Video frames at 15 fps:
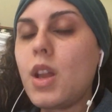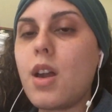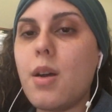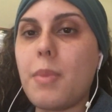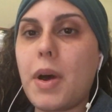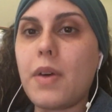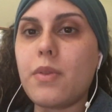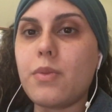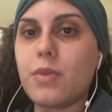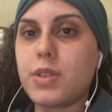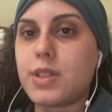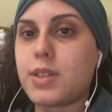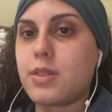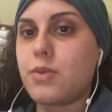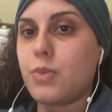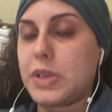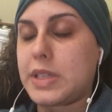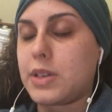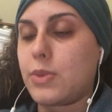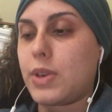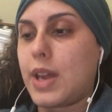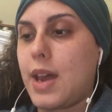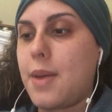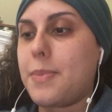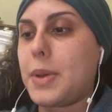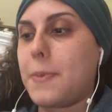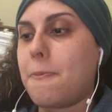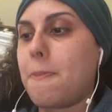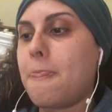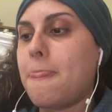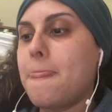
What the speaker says: about what's going to happen.